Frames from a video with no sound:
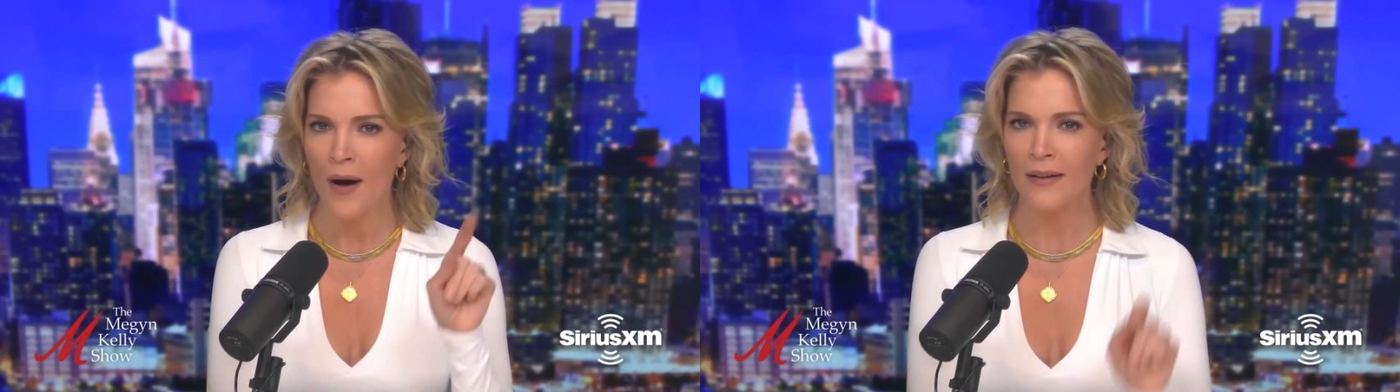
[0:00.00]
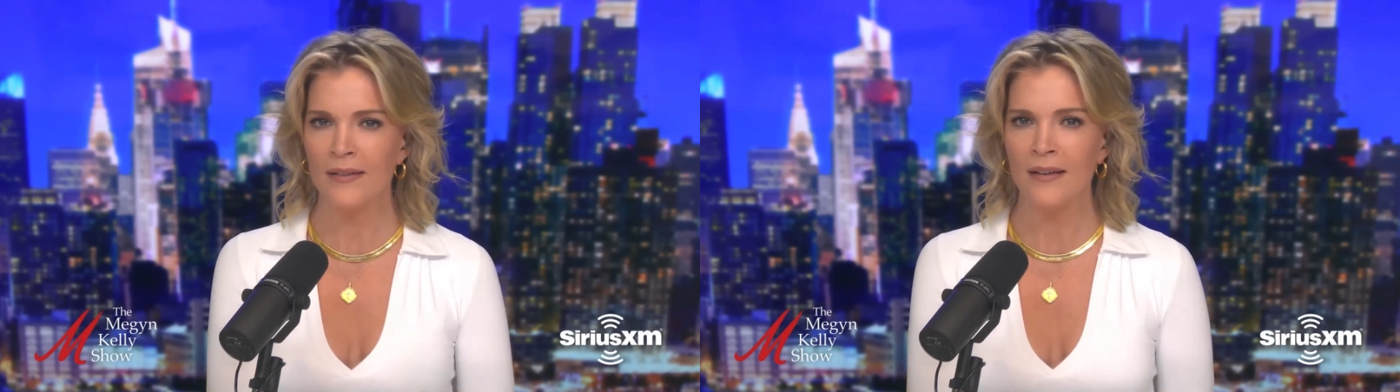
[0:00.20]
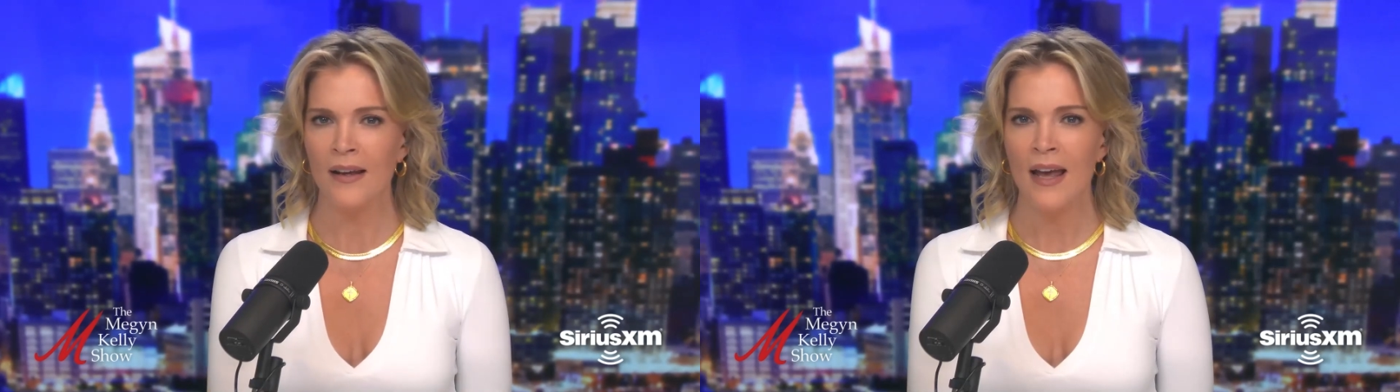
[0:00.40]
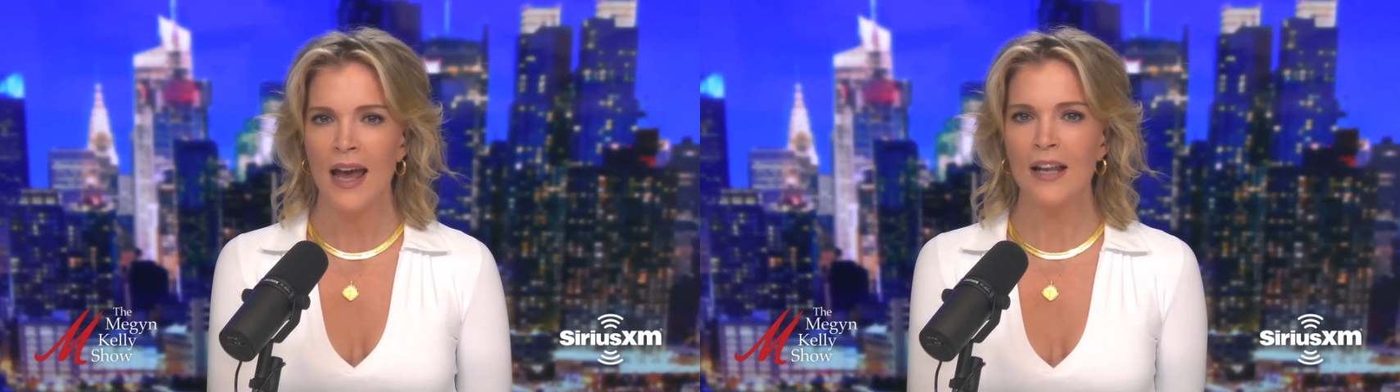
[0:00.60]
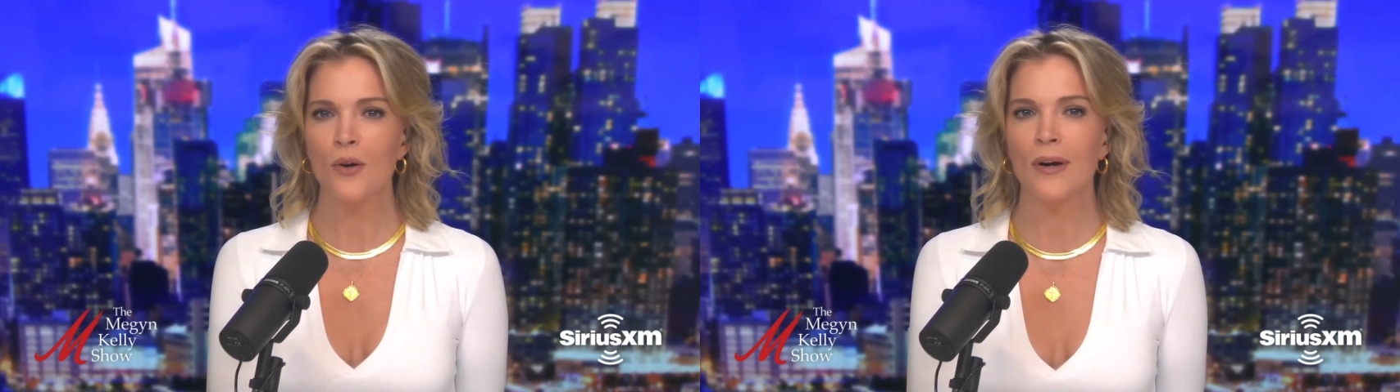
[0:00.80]
button
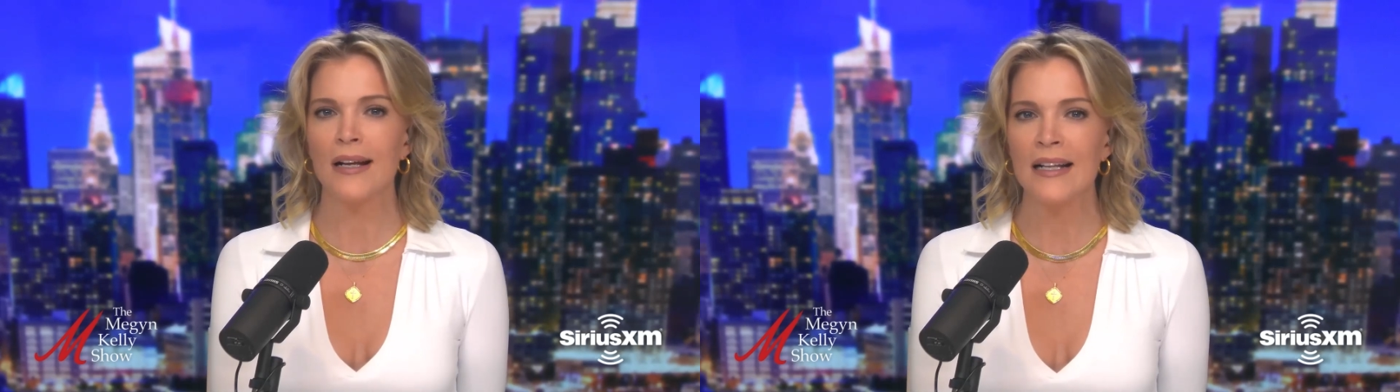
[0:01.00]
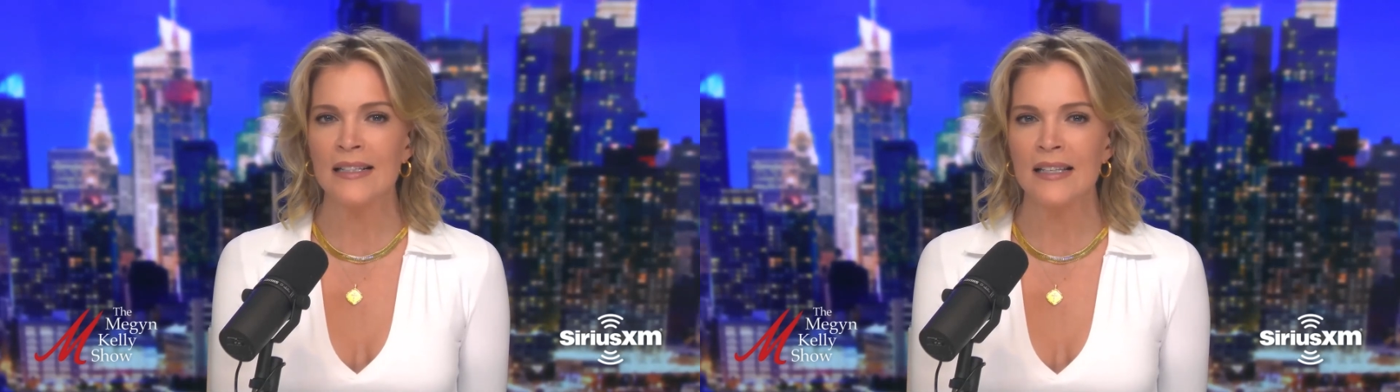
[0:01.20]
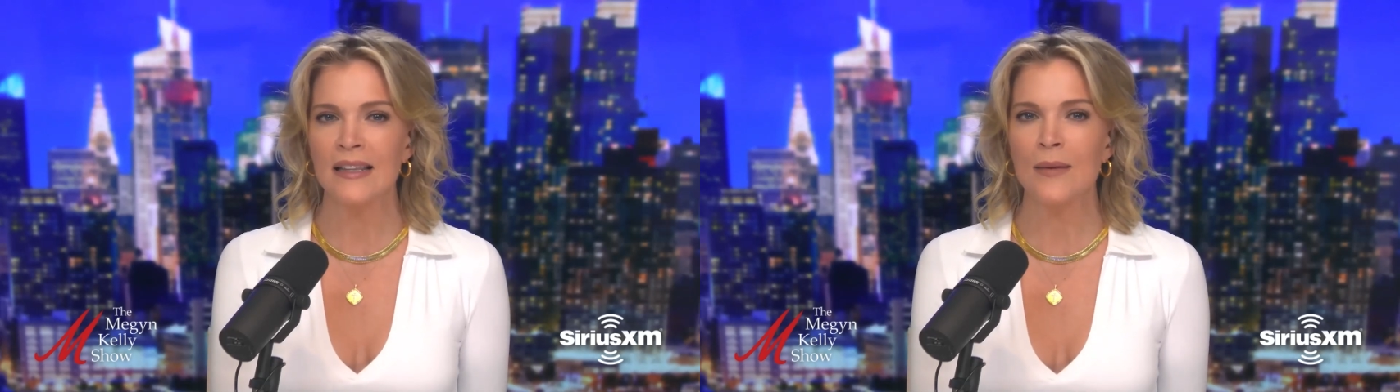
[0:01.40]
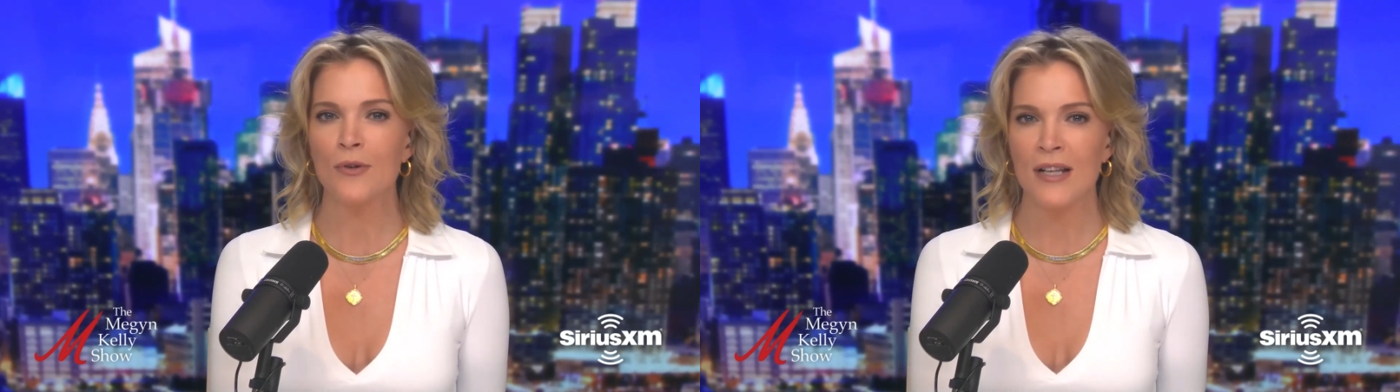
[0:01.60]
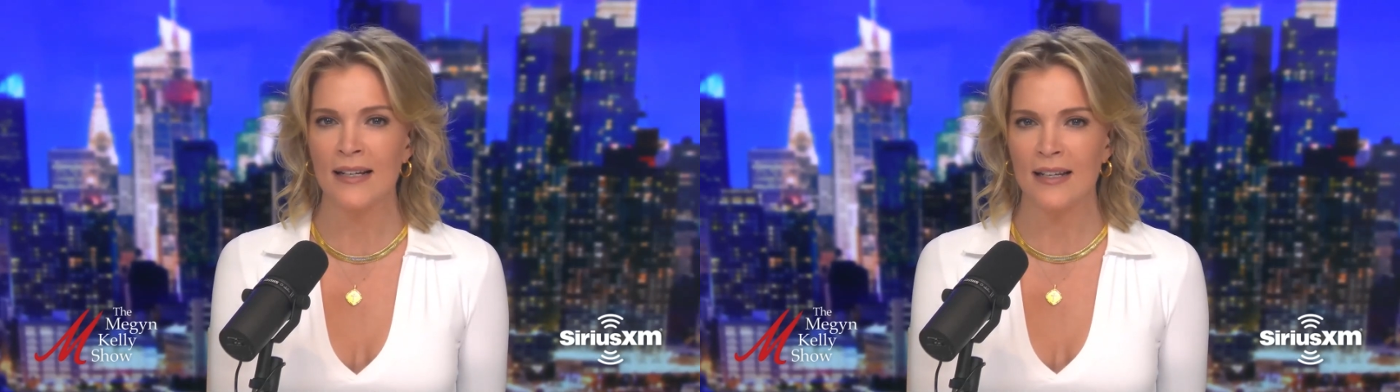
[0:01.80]
and you are instantly
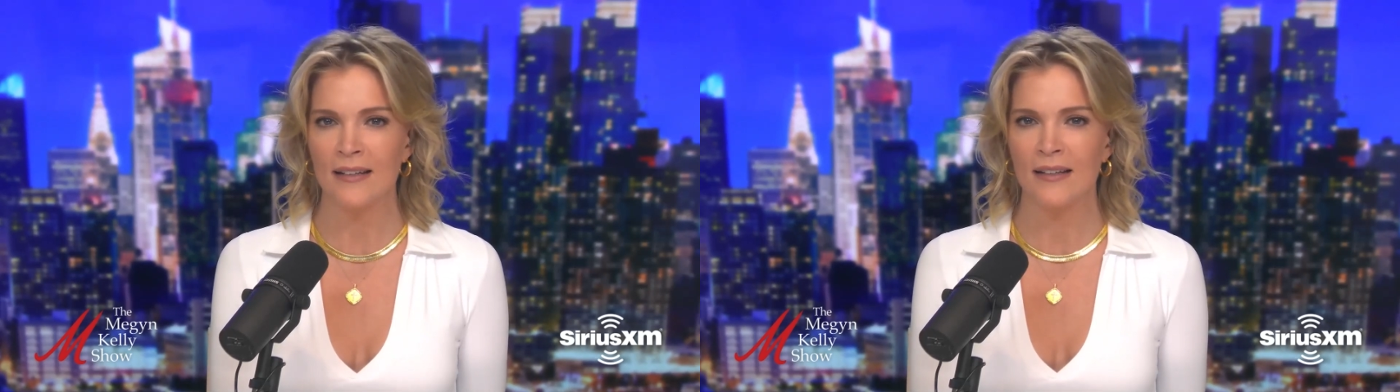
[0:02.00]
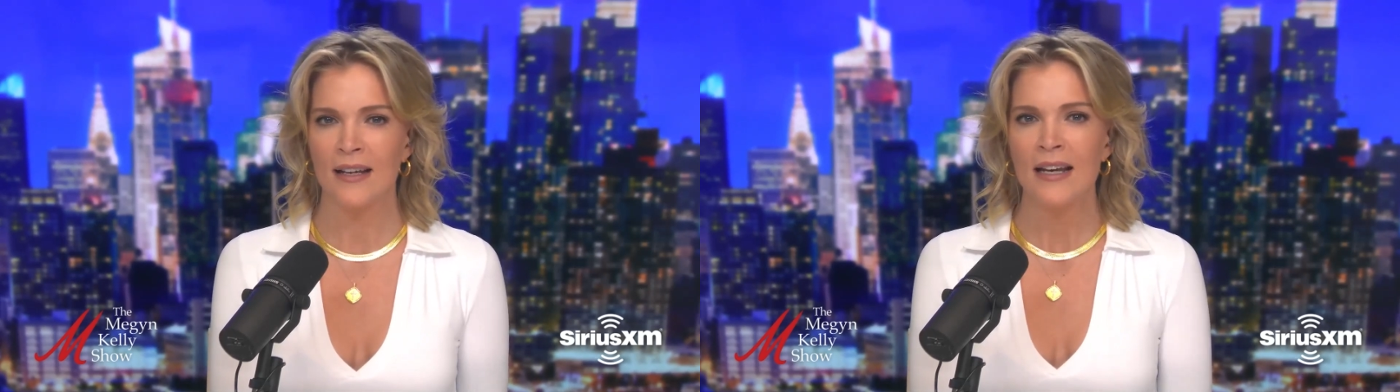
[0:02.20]
protected.